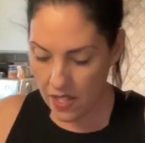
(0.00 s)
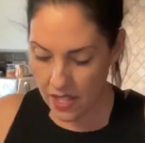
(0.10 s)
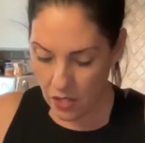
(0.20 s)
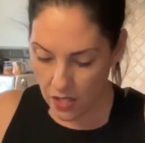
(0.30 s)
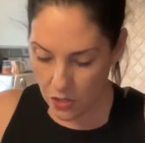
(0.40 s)

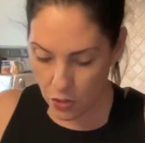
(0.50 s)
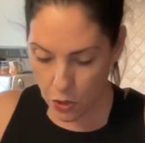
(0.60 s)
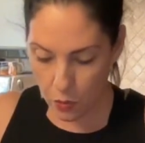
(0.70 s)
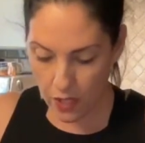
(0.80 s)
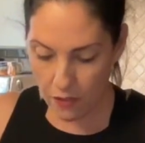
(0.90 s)
is also
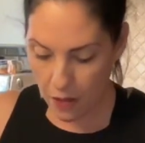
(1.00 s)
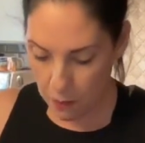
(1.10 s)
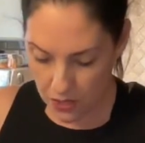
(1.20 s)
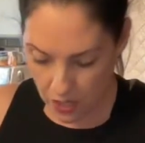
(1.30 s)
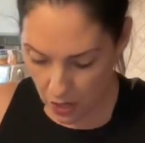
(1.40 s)

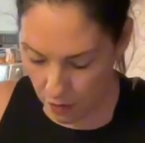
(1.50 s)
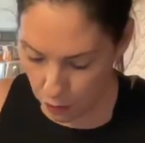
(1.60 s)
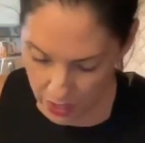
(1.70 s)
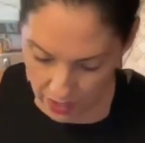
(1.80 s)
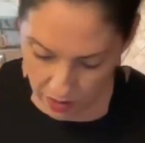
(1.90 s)
25% off
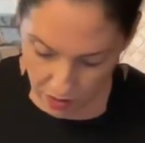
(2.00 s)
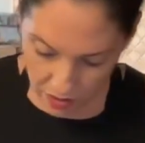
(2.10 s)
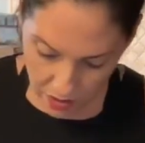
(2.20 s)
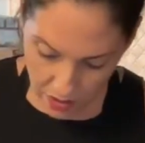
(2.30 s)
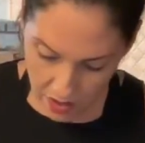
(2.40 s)
with
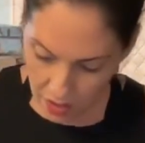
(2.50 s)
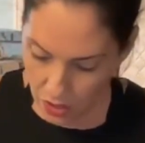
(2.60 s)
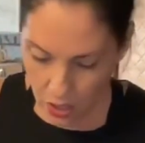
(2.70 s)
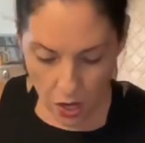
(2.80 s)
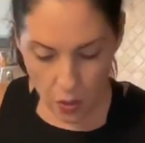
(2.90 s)
the
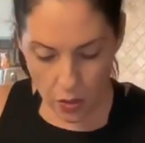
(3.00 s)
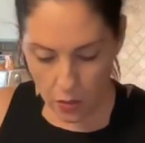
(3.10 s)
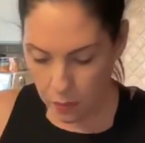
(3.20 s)
code.